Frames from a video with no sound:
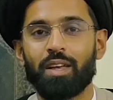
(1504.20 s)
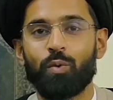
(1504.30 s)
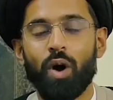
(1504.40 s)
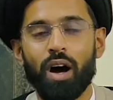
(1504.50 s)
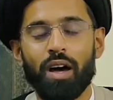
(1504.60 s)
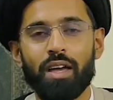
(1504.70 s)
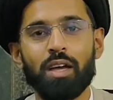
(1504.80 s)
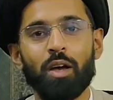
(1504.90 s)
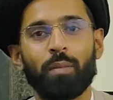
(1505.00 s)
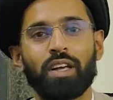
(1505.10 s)
Why?
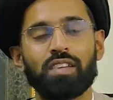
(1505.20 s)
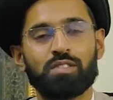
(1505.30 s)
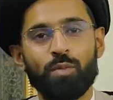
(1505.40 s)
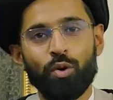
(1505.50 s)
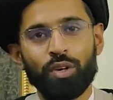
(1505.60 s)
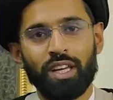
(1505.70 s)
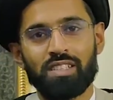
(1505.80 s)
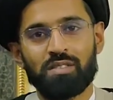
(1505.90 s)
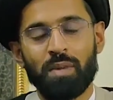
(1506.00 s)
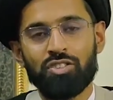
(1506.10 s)
Because smoking
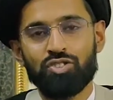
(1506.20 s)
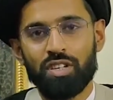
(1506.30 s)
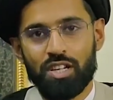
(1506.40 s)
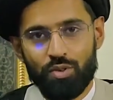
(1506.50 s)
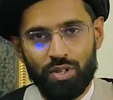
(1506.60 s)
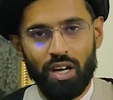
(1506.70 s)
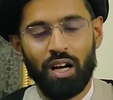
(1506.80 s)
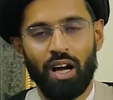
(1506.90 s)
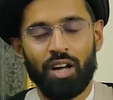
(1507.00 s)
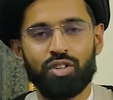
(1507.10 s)
is mentioned
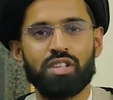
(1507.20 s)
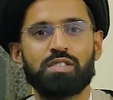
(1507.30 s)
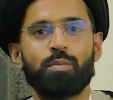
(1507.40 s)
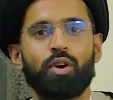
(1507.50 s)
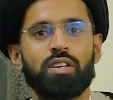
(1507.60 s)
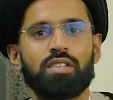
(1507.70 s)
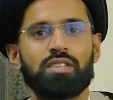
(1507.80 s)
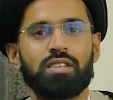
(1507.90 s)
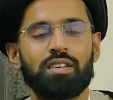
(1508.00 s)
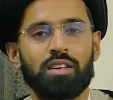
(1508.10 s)
under this point,